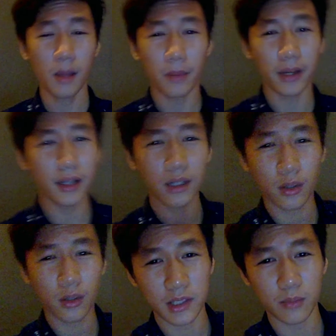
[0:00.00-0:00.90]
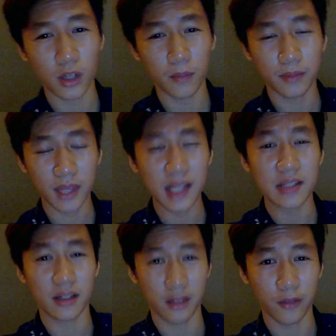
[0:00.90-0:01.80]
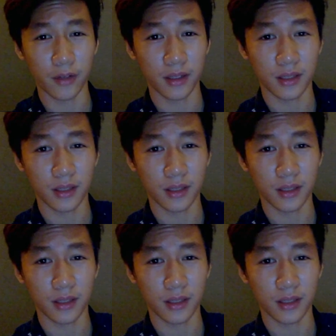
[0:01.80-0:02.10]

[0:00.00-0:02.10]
But in the quantum realm, things are different.